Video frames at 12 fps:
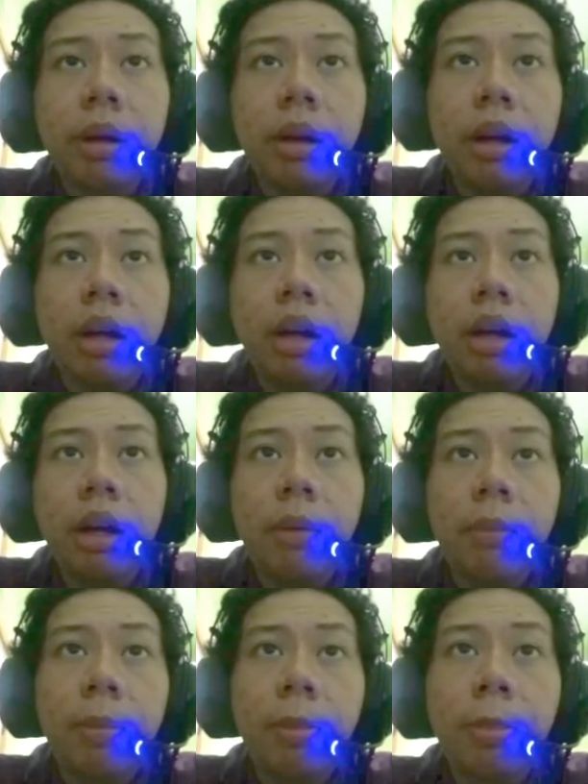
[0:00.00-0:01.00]

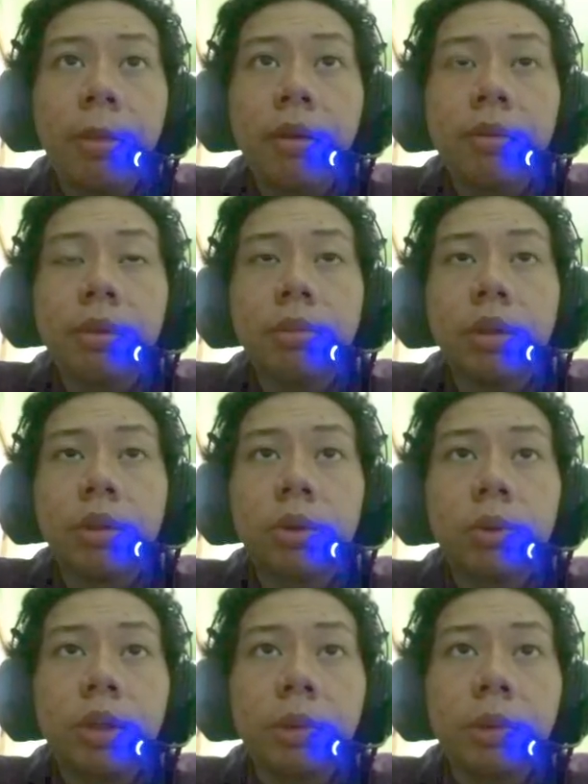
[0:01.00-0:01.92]
from the root word